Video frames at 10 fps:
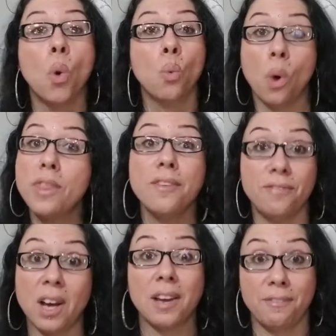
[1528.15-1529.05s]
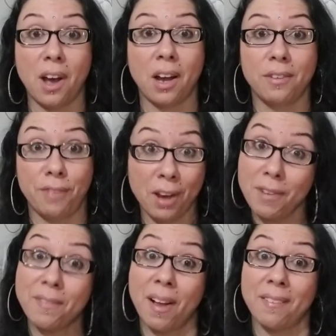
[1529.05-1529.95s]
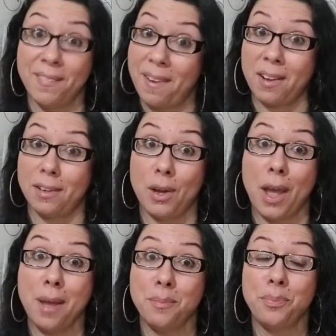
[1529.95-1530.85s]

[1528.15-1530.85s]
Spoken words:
what the fucking fuck? Fuck, fuck, fuck, fuck, fuck. Okay?